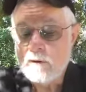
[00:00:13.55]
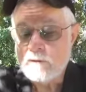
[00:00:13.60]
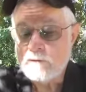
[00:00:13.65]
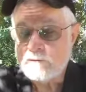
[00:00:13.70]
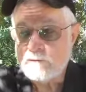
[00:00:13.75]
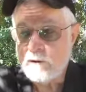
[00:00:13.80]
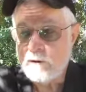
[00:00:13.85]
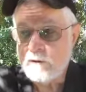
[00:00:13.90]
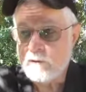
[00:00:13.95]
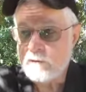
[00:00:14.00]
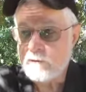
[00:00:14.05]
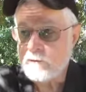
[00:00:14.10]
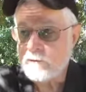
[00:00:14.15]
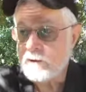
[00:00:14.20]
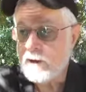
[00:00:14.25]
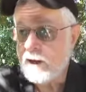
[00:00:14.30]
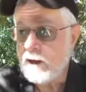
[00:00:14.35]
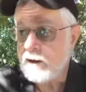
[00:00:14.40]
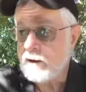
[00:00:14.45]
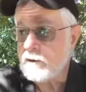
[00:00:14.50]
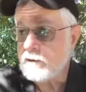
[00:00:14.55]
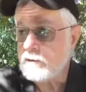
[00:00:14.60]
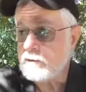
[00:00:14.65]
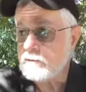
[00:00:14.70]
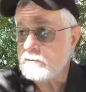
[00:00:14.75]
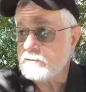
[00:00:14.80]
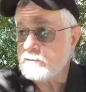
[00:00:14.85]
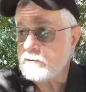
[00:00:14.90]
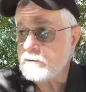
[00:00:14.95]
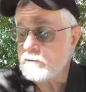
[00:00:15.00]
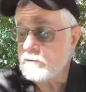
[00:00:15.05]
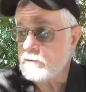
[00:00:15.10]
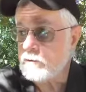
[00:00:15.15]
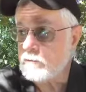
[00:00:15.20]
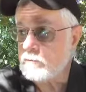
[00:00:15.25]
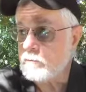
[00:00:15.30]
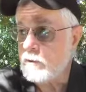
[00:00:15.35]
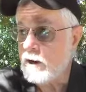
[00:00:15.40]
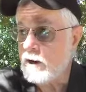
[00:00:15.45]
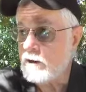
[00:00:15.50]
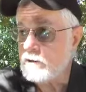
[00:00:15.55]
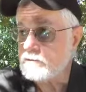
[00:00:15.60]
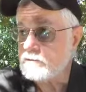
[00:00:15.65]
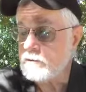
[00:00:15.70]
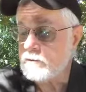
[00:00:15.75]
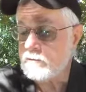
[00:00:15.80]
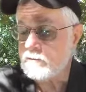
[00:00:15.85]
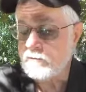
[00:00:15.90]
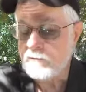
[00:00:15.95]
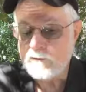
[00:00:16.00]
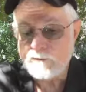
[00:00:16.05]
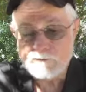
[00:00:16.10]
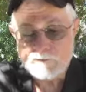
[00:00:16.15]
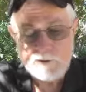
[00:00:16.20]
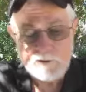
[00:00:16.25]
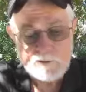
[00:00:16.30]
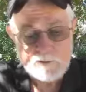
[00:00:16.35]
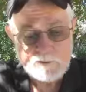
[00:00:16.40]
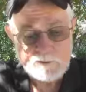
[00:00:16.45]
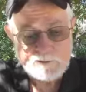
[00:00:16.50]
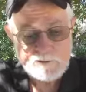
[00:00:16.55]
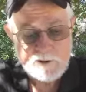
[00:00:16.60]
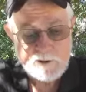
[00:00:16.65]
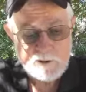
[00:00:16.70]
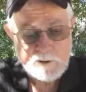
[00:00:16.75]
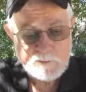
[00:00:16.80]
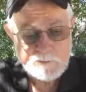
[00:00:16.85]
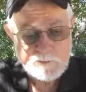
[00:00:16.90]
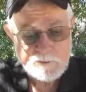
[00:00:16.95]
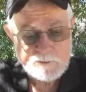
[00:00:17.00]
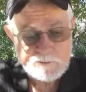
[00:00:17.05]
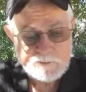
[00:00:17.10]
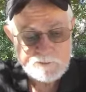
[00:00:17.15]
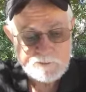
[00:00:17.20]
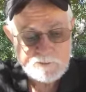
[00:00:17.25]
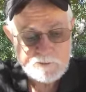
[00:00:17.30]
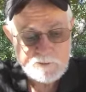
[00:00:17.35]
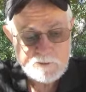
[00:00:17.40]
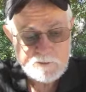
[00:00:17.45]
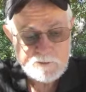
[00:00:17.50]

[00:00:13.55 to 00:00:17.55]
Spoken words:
So your cations are your positively charged elements,